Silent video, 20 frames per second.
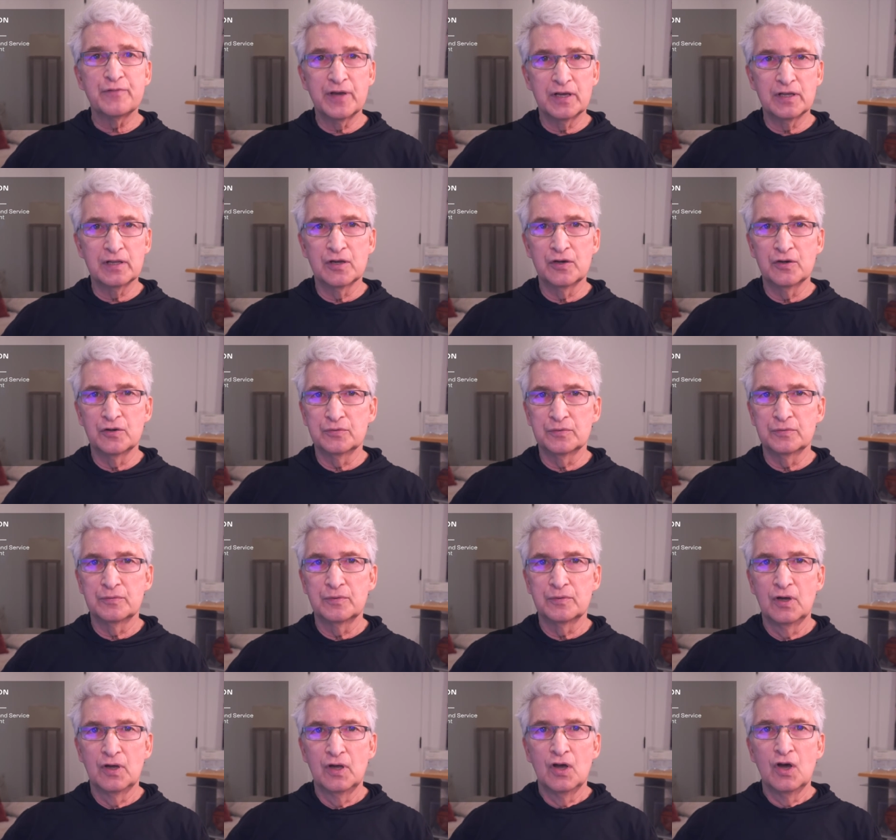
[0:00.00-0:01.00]
alone.
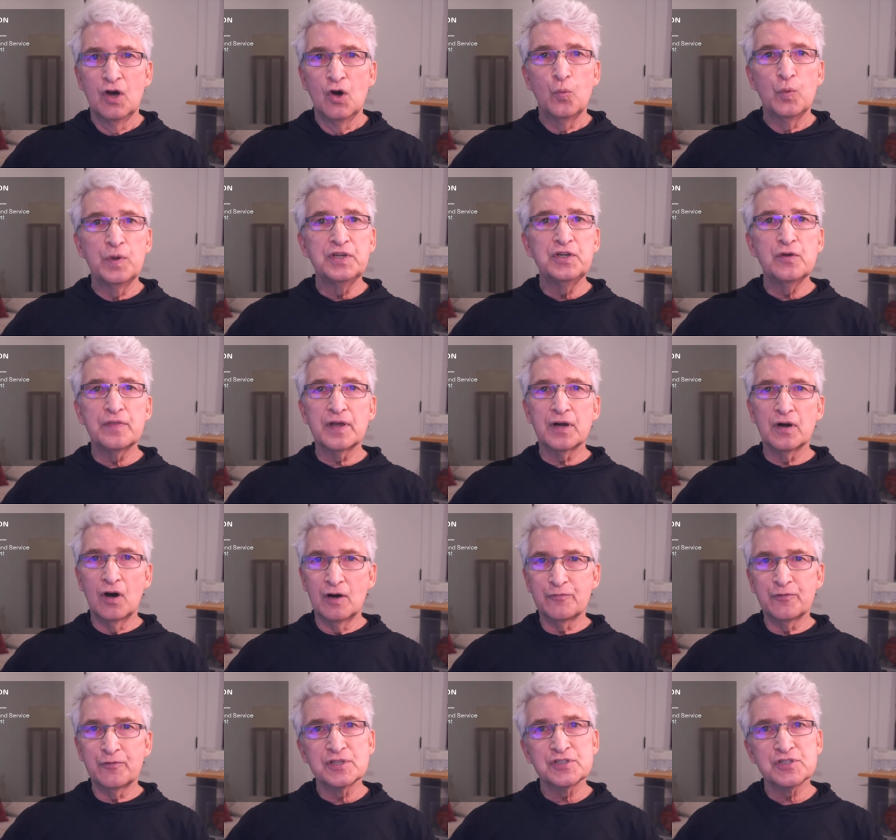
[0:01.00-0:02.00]
We knew that
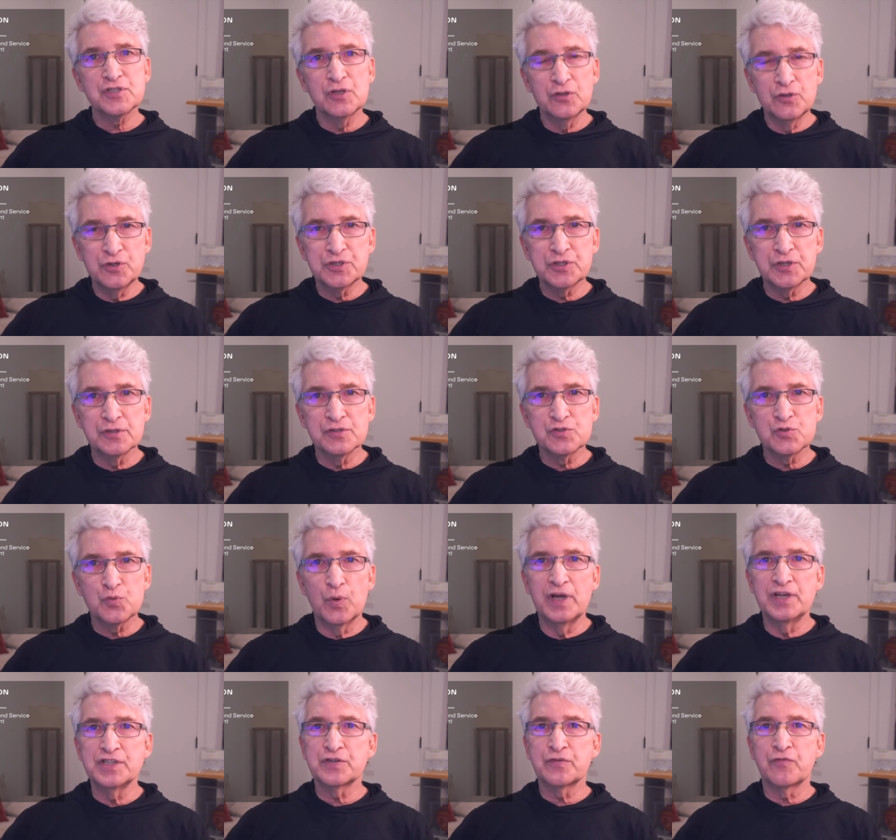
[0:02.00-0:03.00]
offering solutions
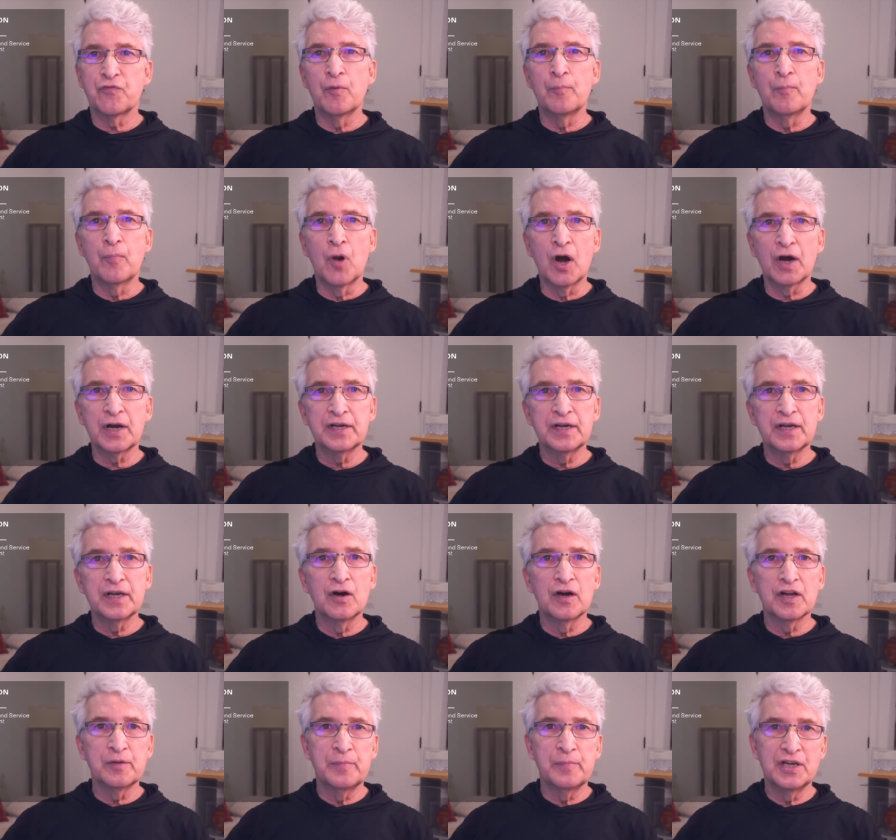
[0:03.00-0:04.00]
ranging from marketing
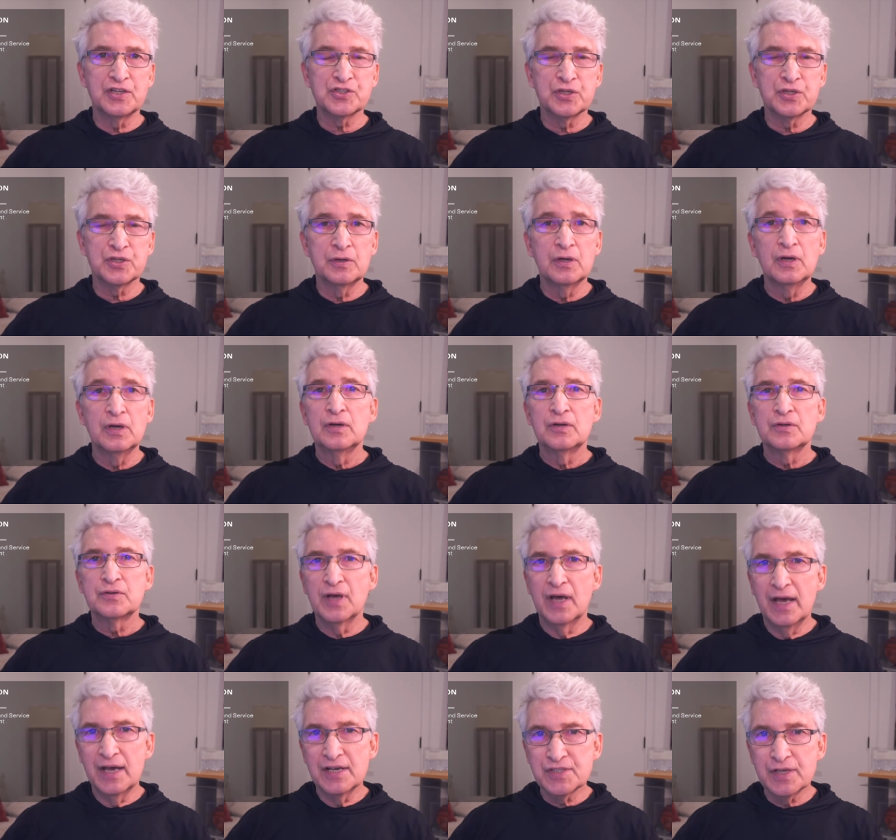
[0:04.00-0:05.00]
automation to
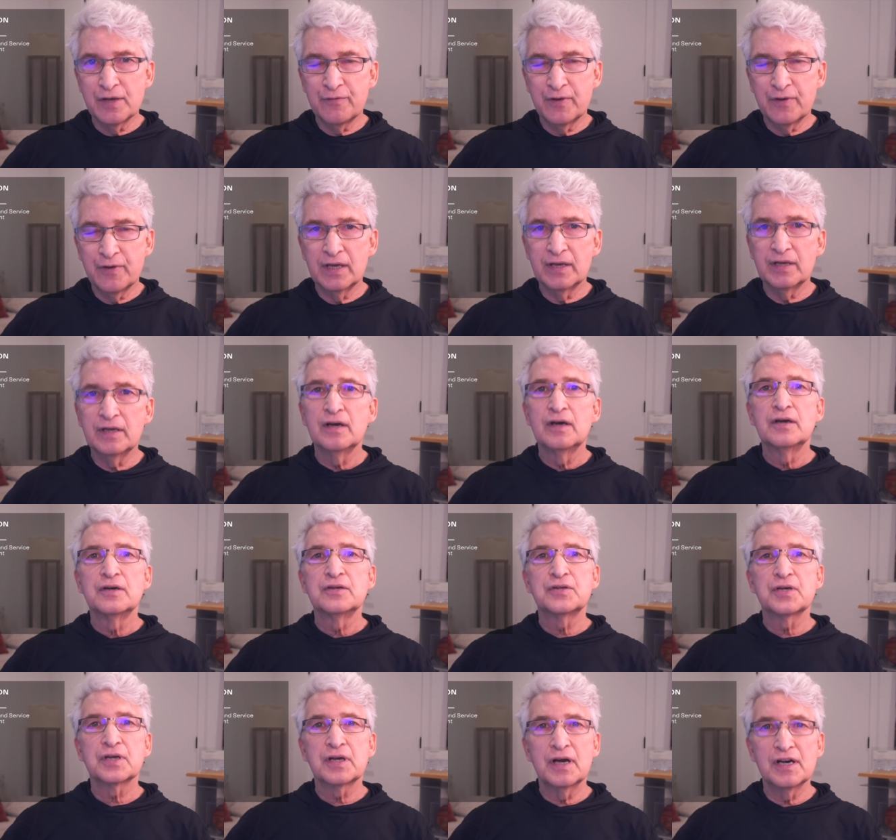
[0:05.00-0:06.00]
SFA
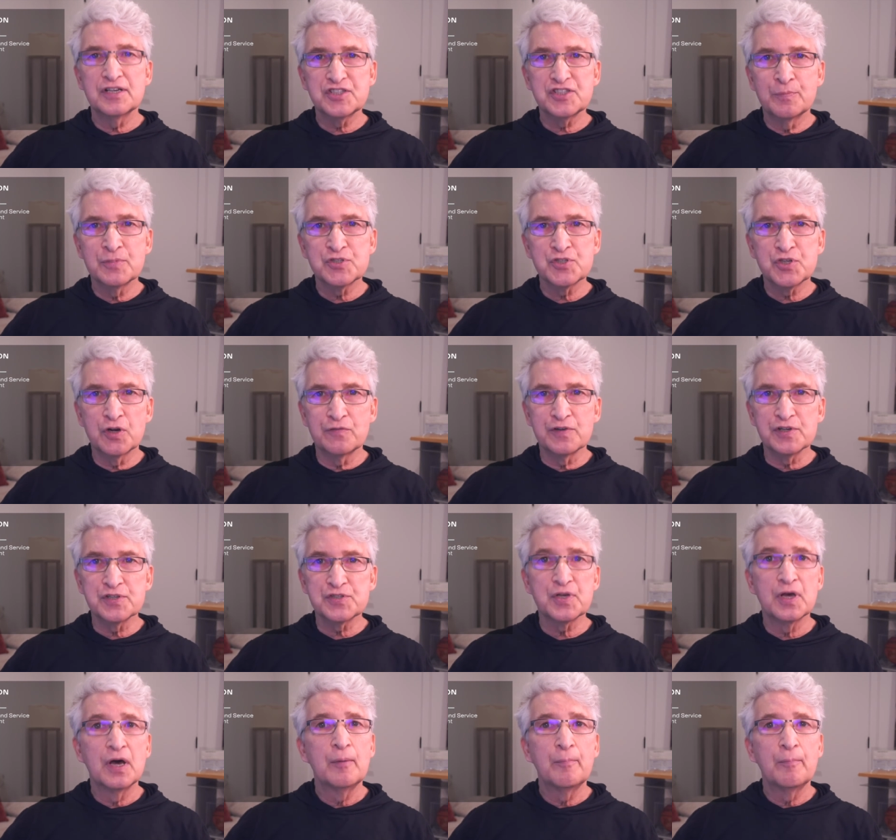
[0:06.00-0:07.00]
to customer
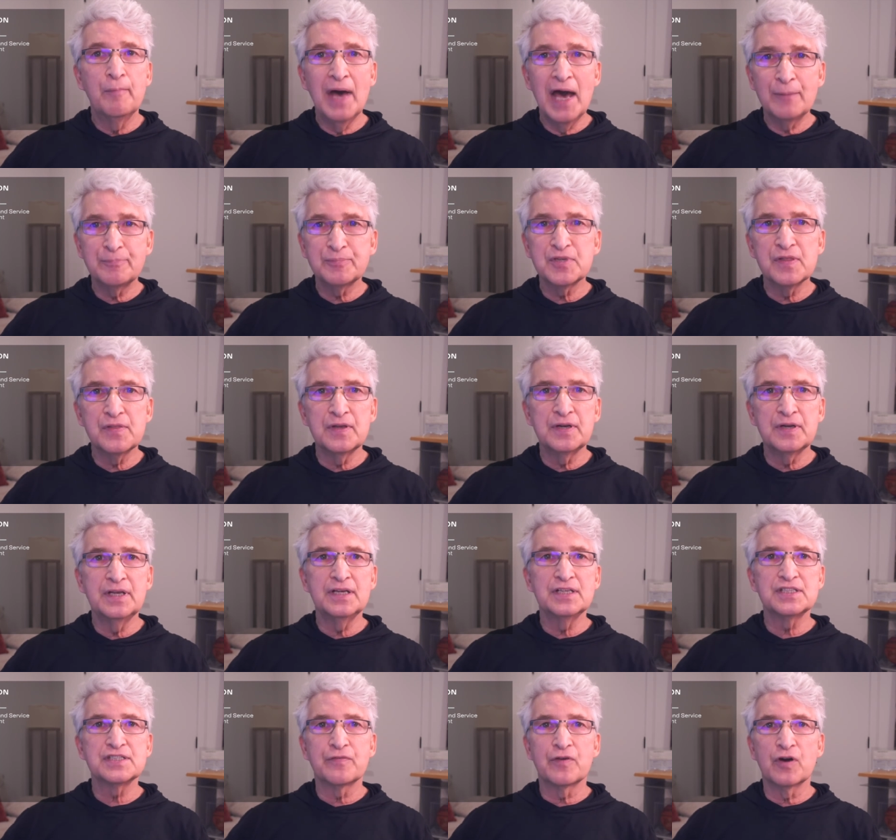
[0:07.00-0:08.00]
service mapped to the
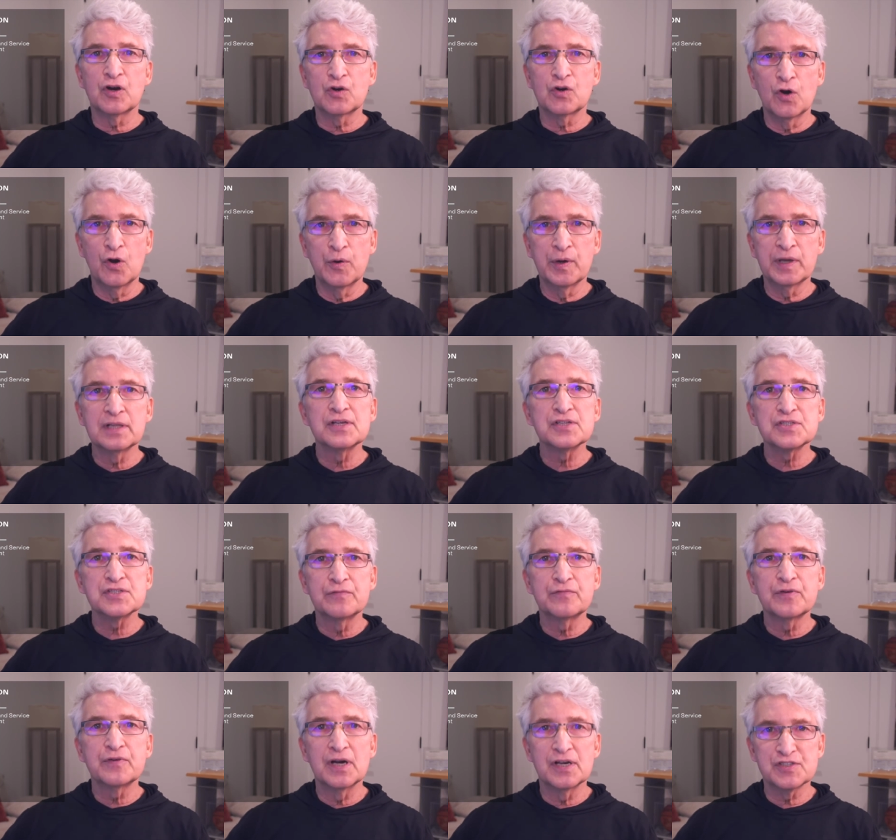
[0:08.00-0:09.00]
needs of our growing list
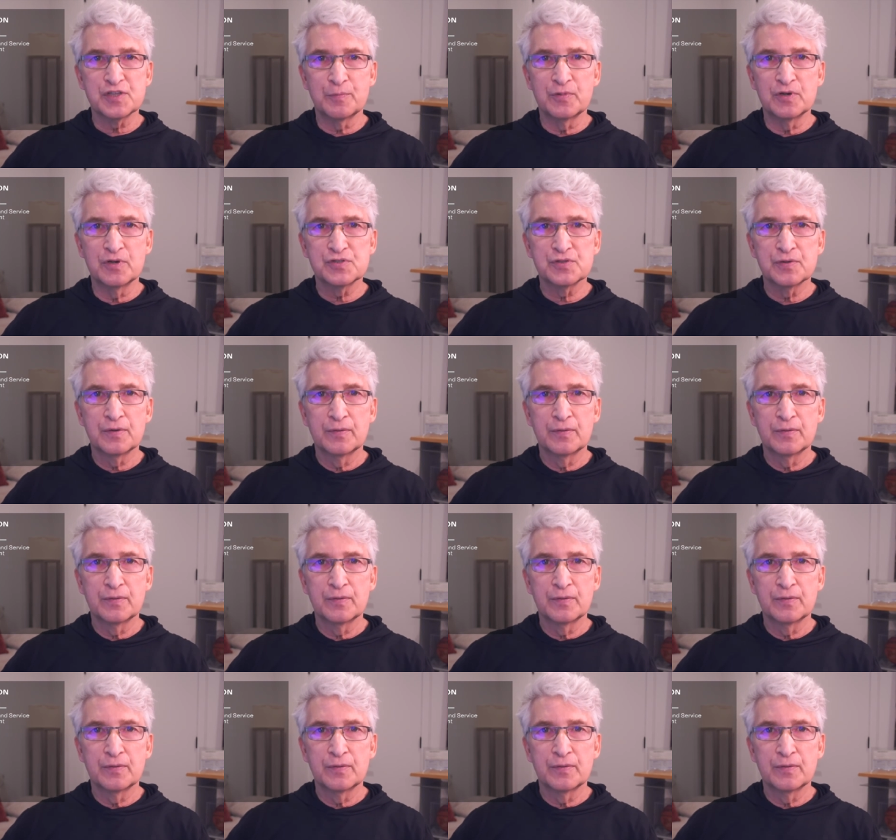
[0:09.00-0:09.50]
of customers.